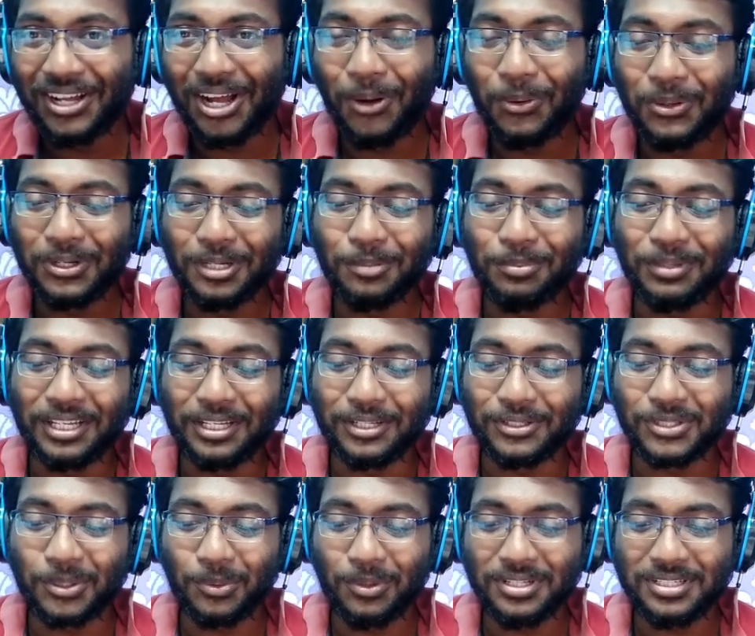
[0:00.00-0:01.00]
so I don't know how it'll
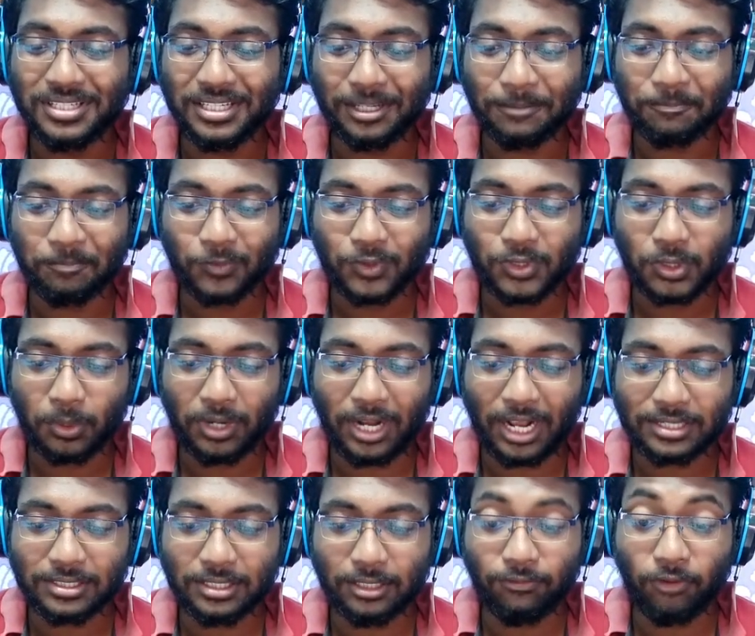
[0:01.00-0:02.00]
be. So we'll see.
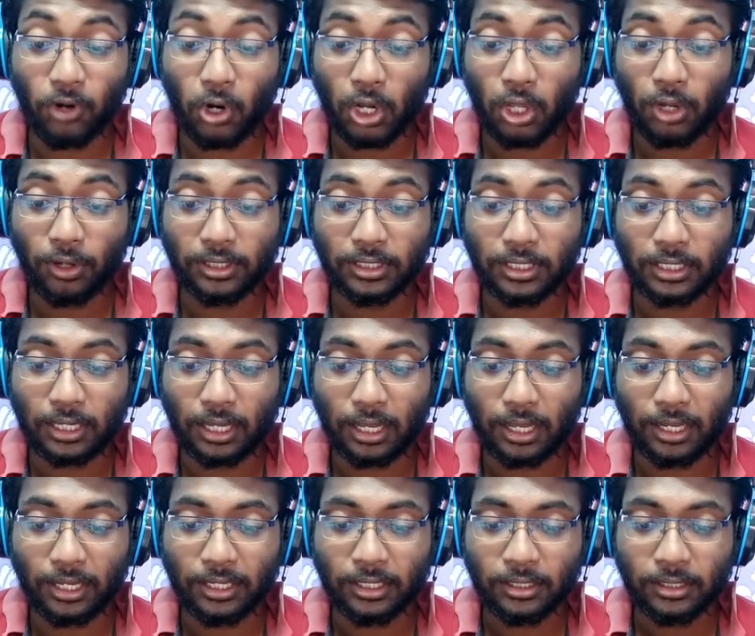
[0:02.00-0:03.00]
So we're actually following the
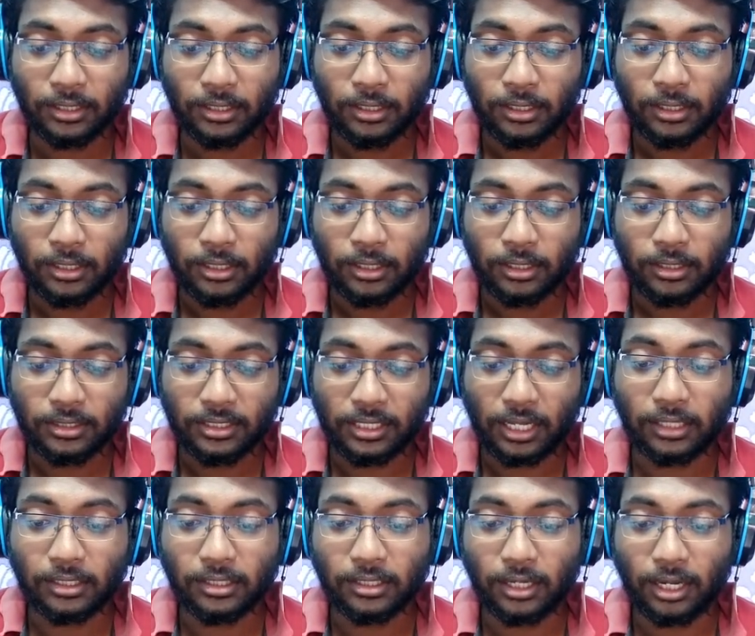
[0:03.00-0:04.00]
guy,
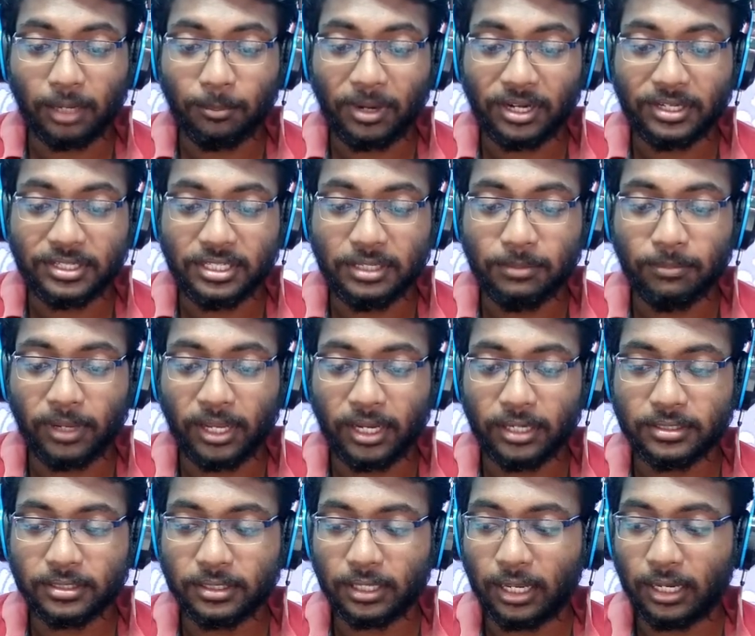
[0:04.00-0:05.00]
the other guy, my
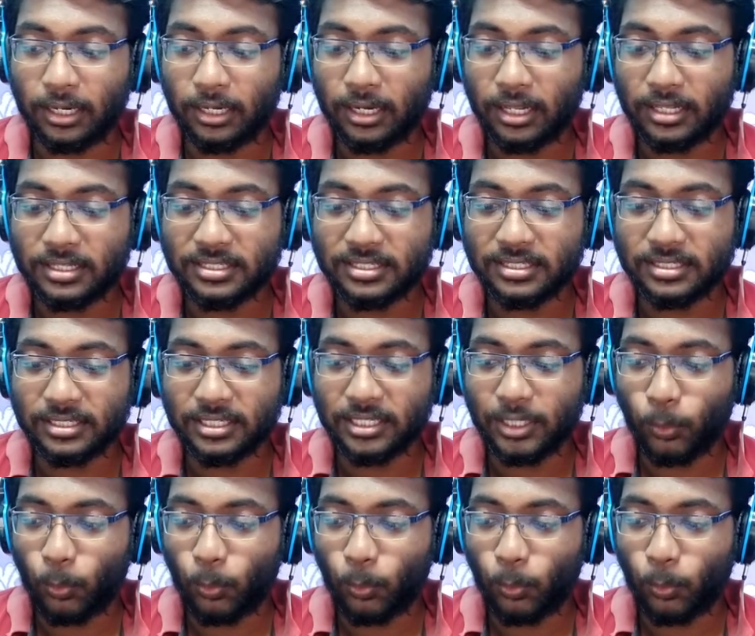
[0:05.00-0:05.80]
teammate, and let's